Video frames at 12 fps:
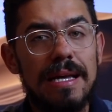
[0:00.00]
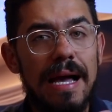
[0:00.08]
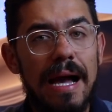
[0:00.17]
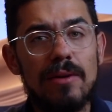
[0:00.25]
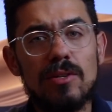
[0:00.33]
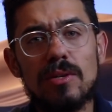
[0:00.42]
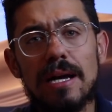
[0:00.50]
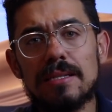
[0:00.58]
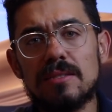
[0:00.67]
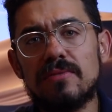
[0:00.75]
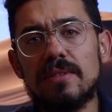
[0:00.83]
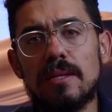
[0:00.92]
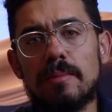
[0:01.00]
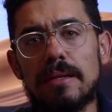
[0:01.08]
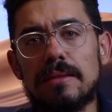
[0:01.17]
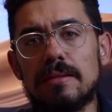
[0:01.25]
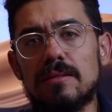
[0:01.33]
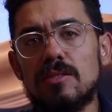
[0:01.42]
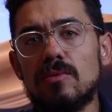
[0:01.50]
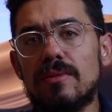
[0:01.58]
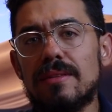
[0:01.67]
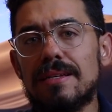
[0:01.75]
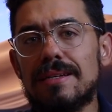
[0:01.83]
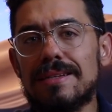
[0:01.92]
How do you guys feel about this? You
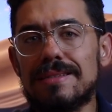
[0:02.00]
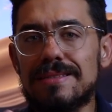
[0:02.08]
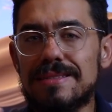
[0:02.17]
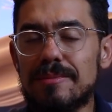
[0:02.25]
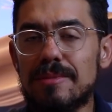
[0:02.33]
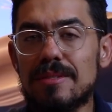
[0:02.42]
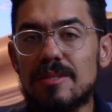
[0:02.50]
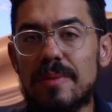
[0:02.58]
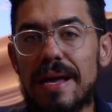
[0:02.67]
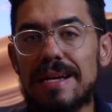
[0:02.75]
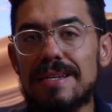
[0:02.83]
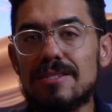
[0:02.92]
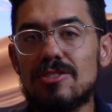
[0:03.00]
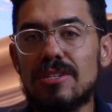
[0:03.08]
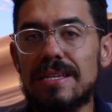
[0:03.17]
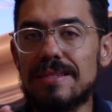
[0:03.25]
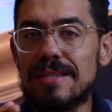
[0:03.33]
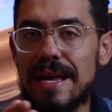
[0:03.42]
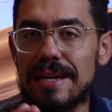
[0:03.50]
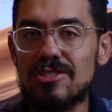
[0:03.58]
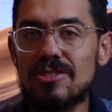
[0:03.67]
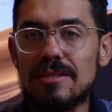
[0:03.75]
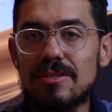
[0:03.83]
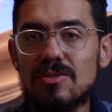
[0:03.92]
think a stimulus package can
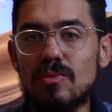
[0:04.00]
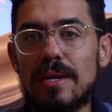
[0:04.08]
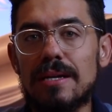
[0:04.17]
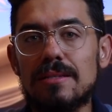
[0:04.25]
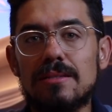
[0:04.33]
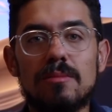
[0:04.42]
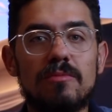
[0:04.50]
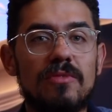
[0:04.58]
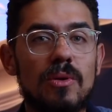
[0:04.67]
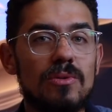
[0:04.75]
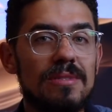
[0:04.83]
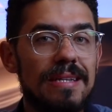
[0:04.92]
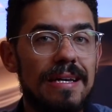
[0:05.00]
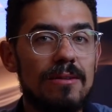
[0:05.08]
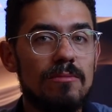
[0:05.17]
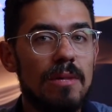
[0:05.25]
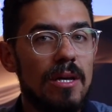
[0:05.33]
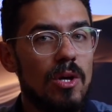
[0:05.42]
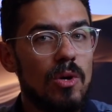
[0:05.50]
actually sway some votes now?